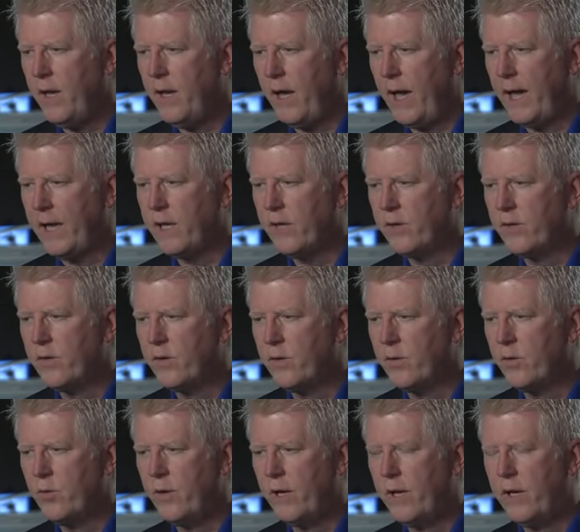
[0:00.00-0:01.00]
I can
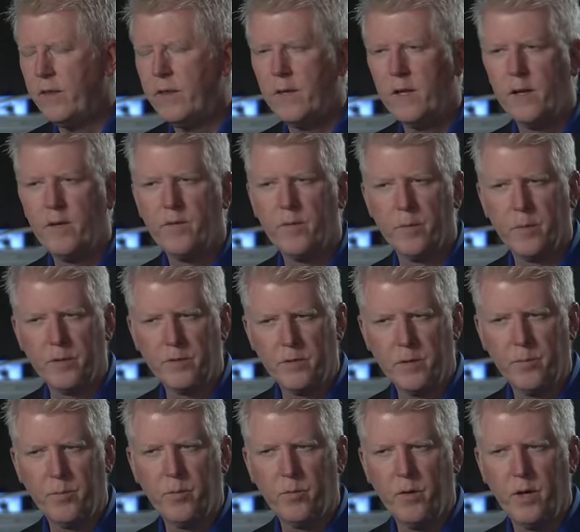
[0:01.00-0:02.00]
do anything from a
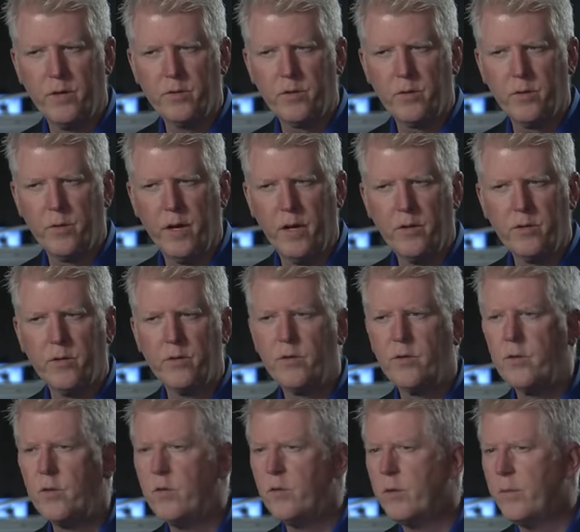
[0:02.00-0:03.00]
simple restoration
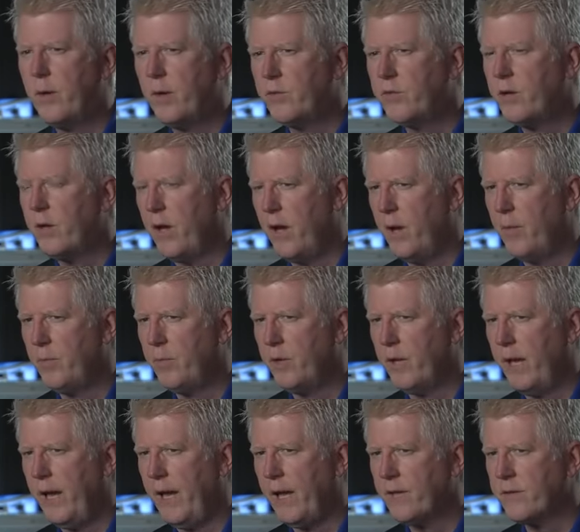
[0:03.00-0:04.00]
to the most
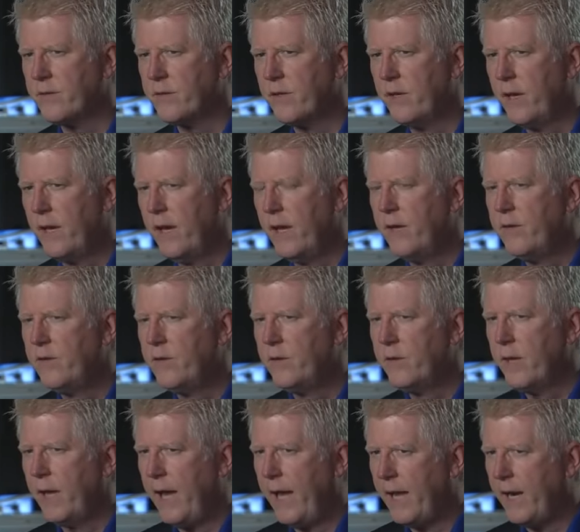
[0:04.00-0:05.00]
complex
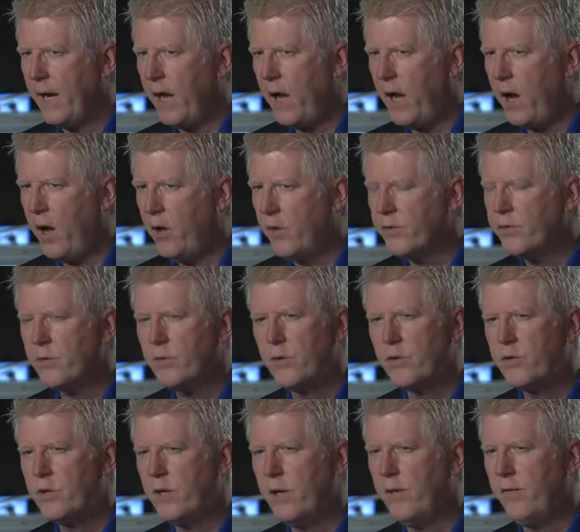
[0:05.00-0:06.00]
and also
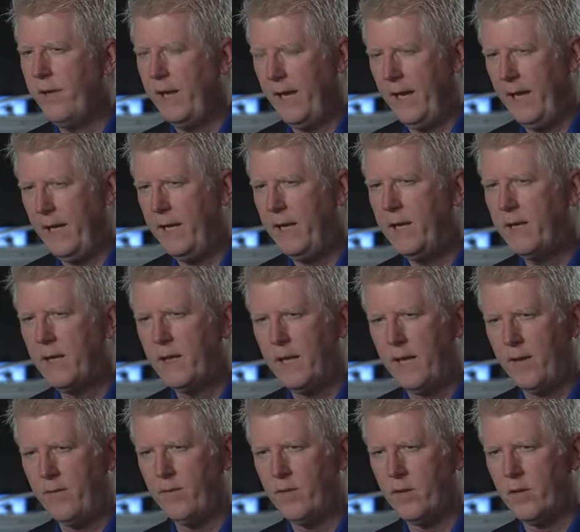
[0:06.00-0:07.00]
achieve any
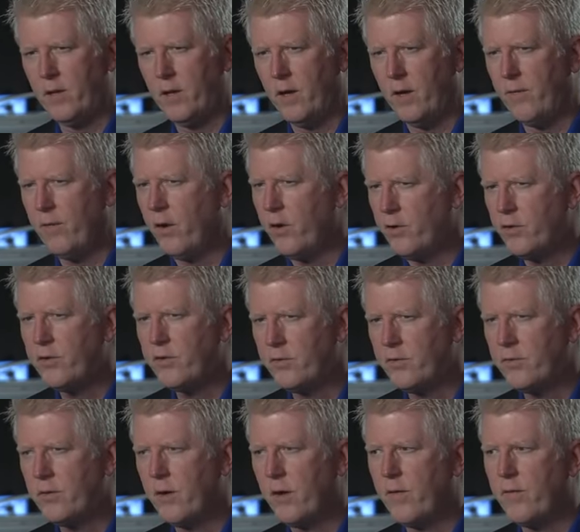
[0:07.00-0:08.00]
level of, our,
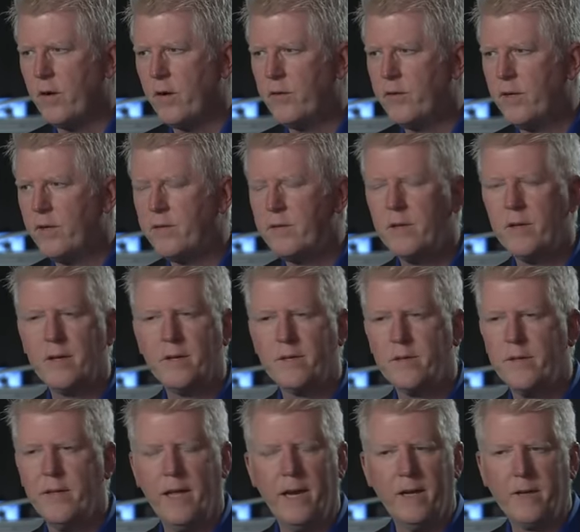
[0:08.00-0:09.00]
of artistic
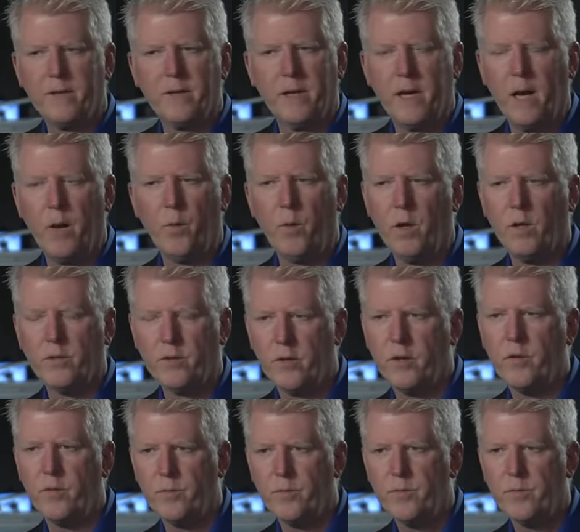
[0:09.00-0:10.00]
aesthetics that I want to.